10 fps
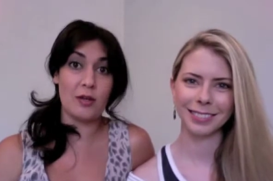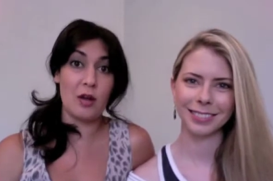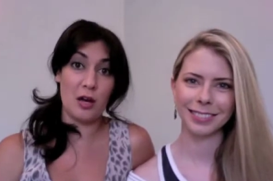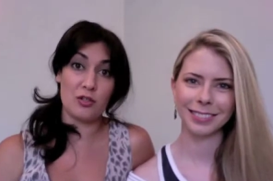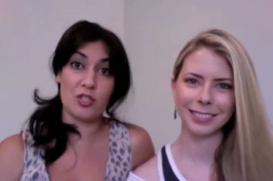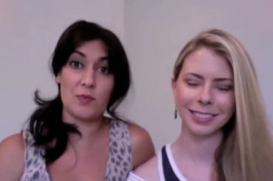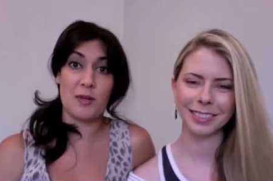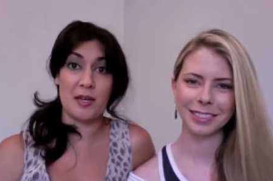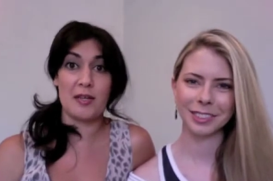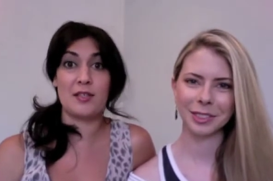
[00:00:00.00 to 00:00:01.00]
Speaker 1: not just
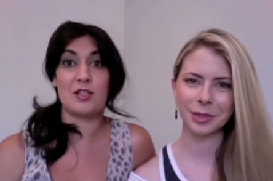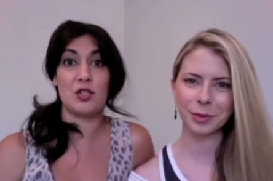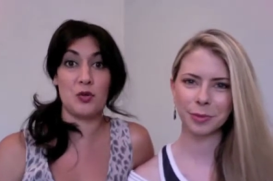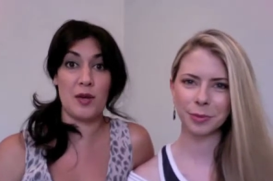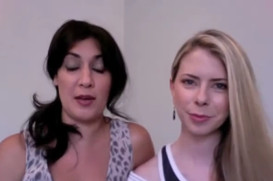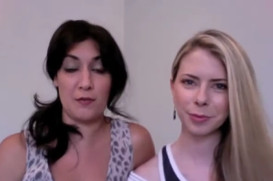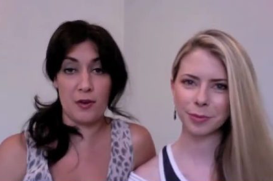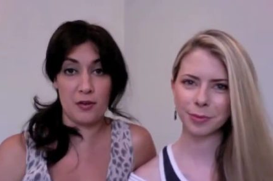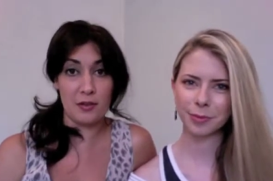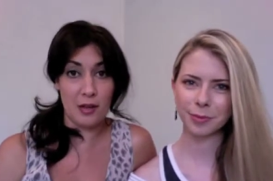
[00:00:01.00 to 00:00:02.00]
because you get in
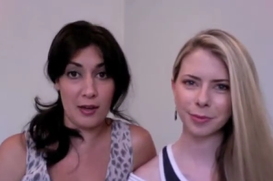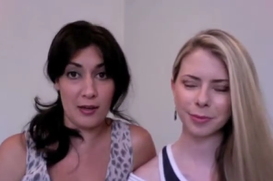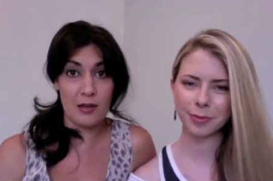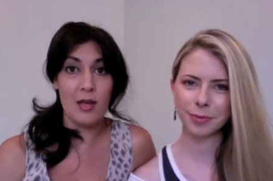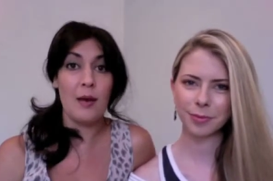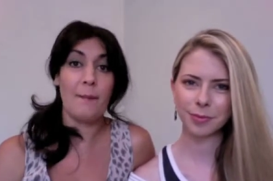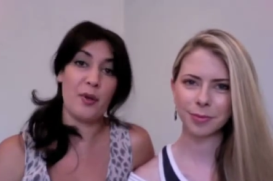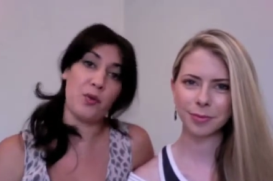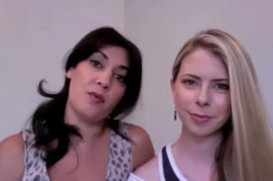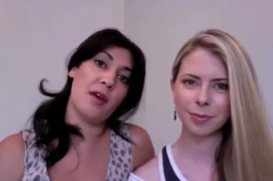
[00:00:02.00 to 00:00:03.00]
front of the line, but
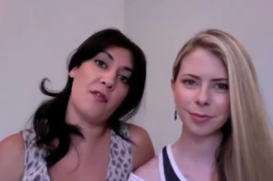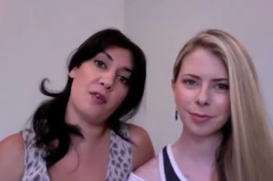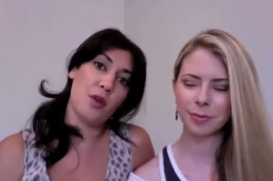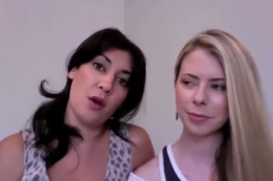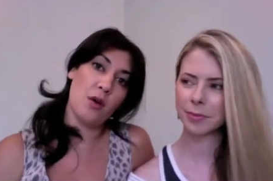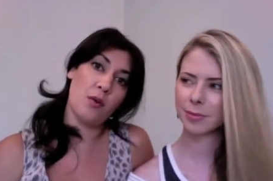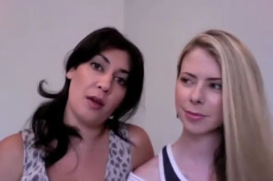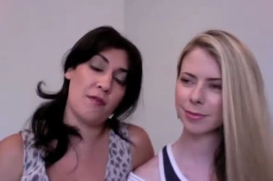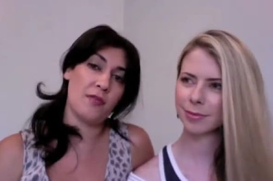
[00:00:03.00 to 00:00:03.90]
you never know if